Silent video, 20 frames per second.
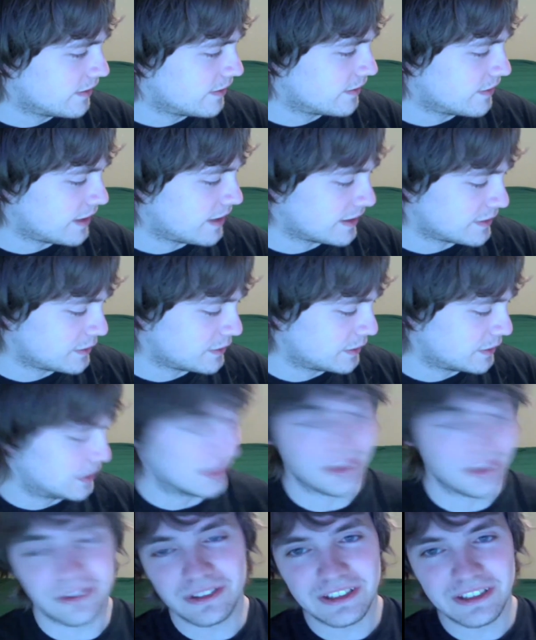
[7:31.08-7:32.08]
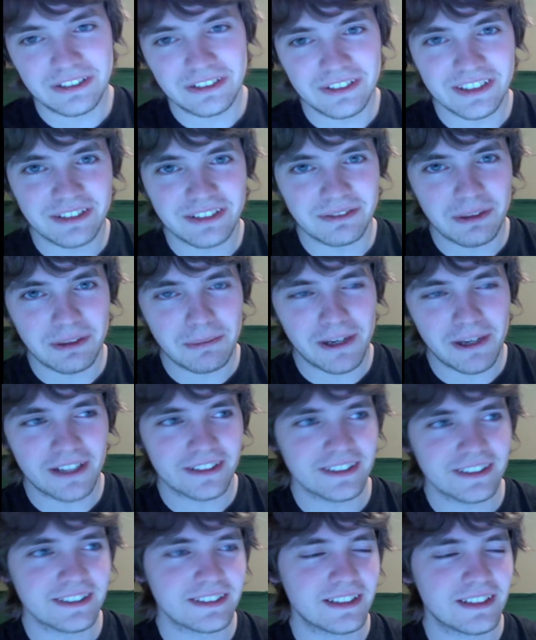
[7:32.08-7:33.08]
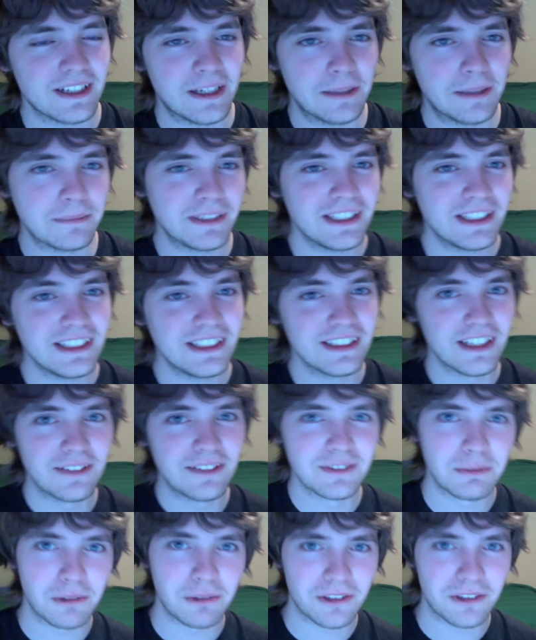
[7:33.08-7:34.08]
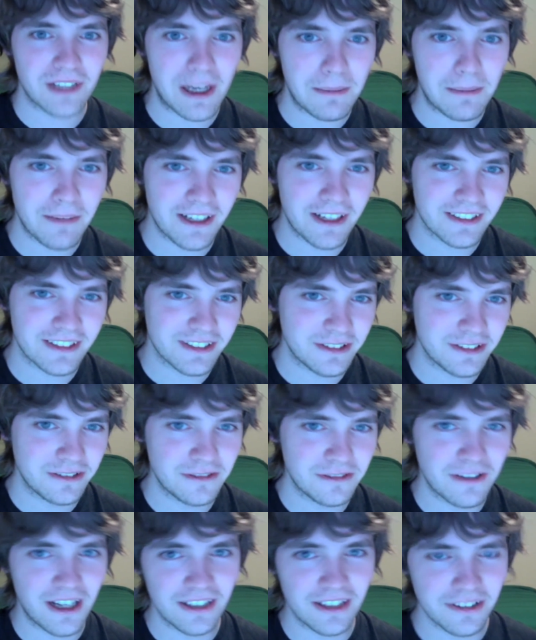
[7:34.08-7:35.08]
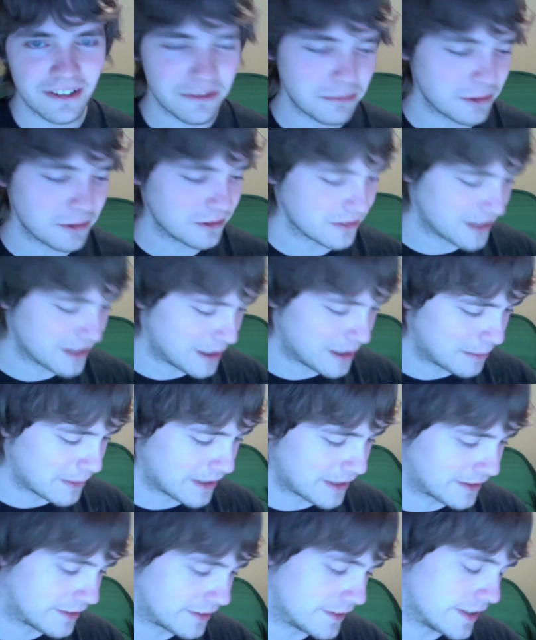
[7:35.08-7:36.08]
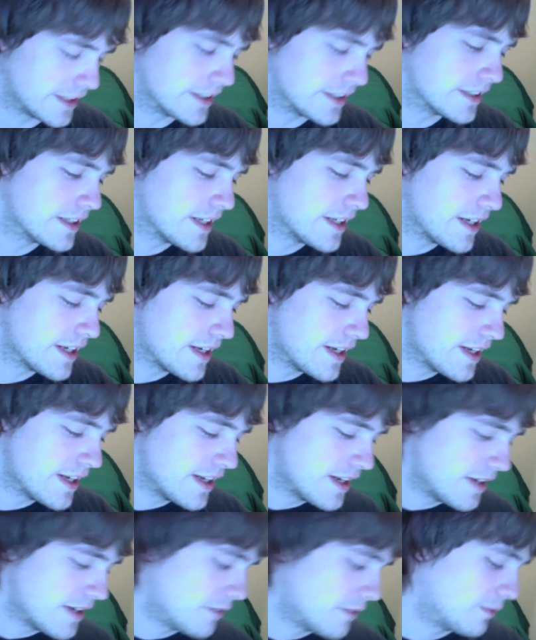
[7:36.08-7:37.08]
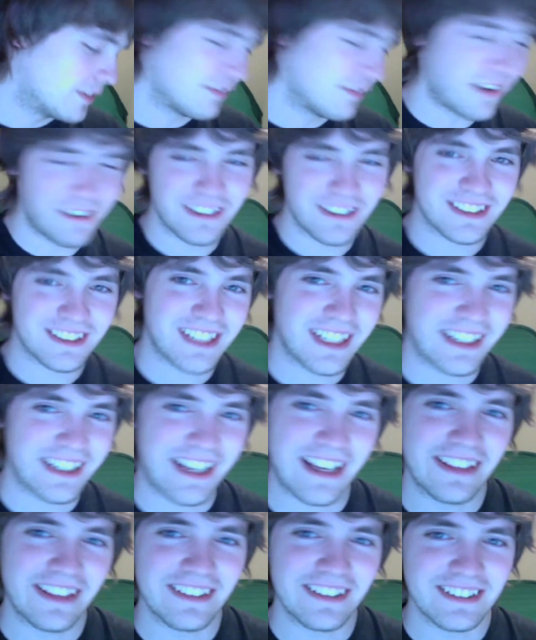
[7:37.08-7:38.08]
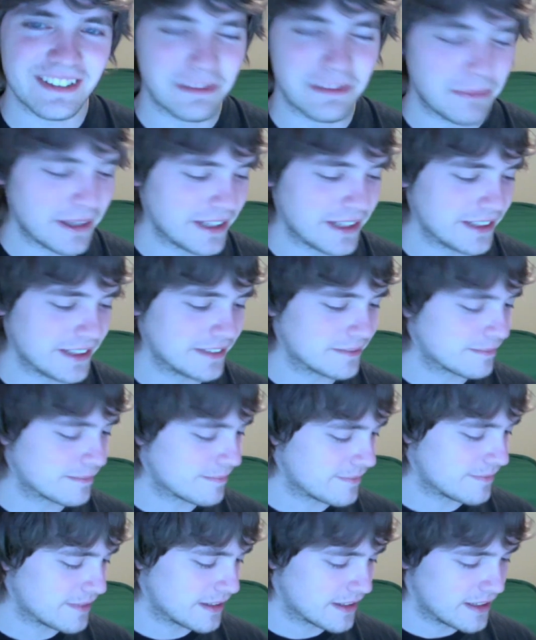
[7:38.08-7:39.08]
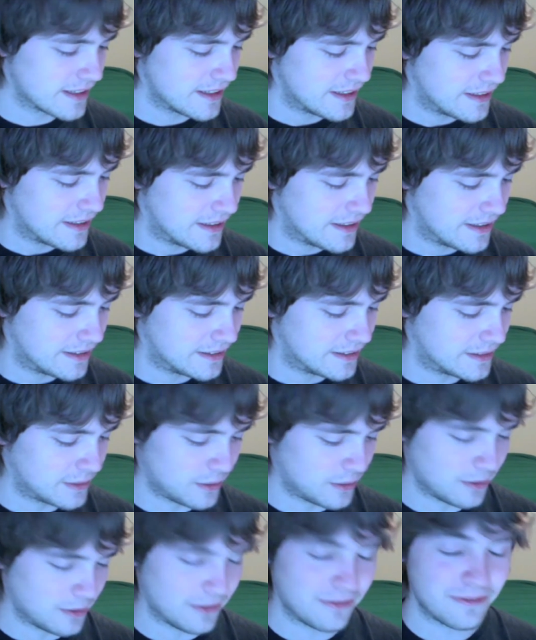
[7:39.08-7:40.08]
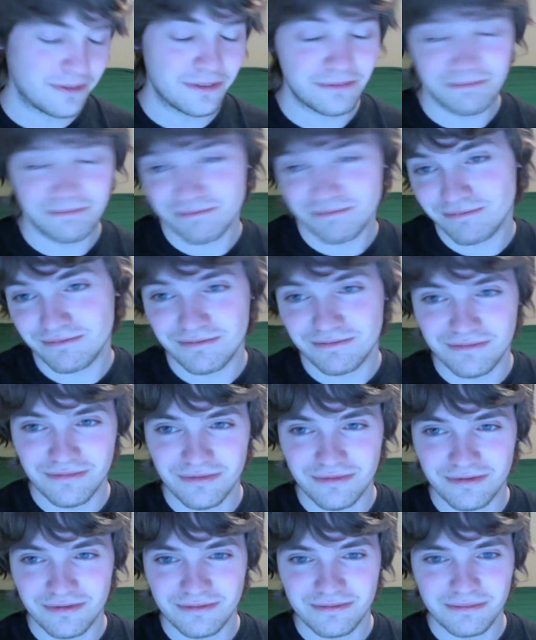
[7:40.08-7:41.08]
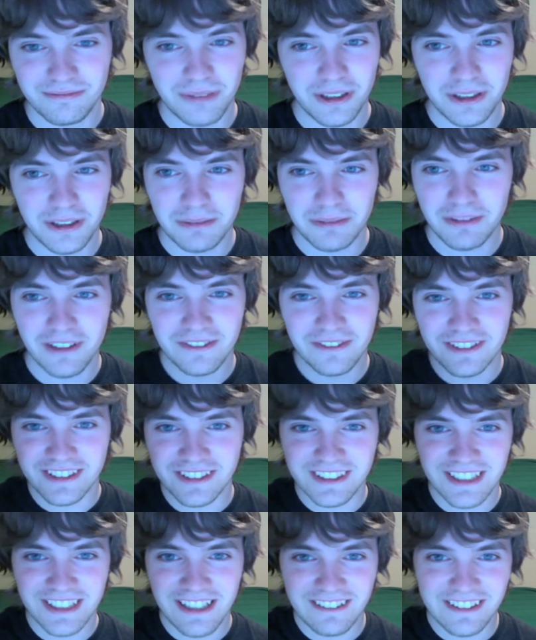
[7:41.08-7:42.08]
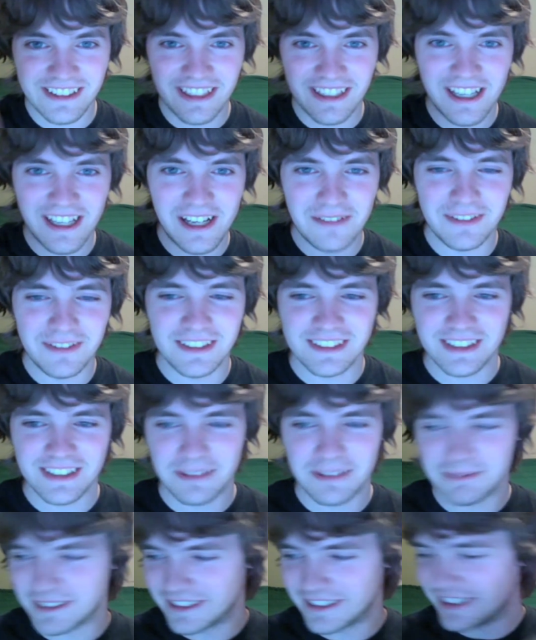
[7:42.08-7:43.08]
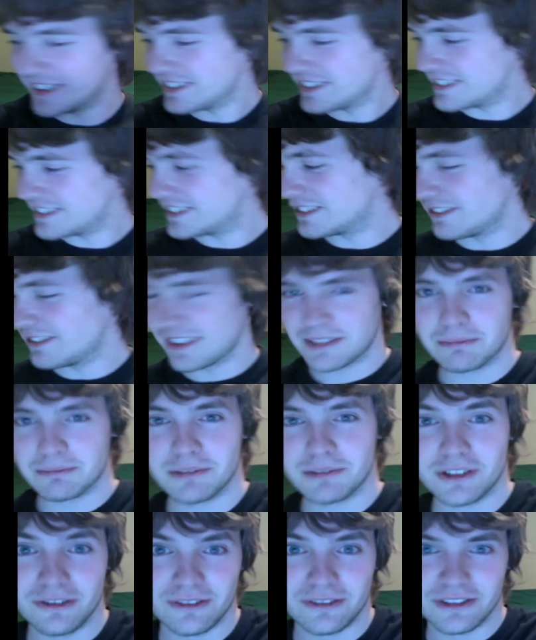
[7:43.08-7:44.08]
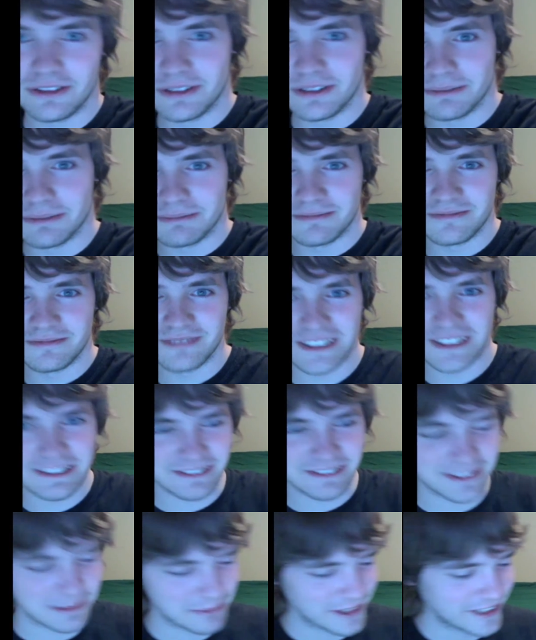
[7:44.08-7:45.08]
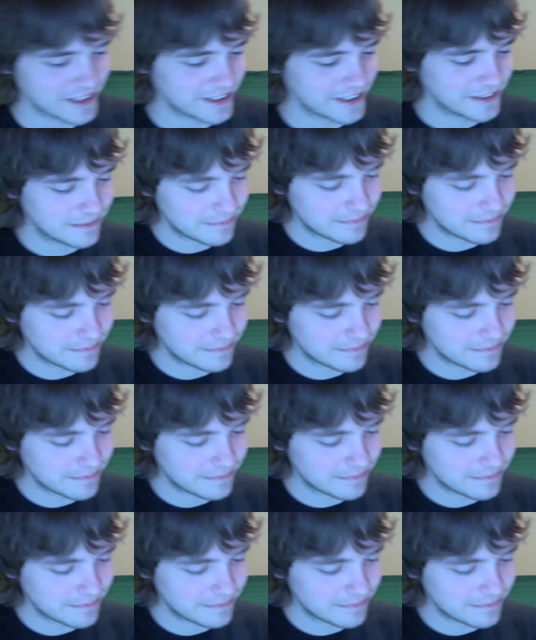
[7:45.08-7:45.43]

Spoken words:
That's really the only reason we bought this. He loves Mortal Kombat 2. I love Mortal Kombat 3. We've always kind of had this debate. So put your preference down in the comments. That'd be great, so I can prove to him which one's better.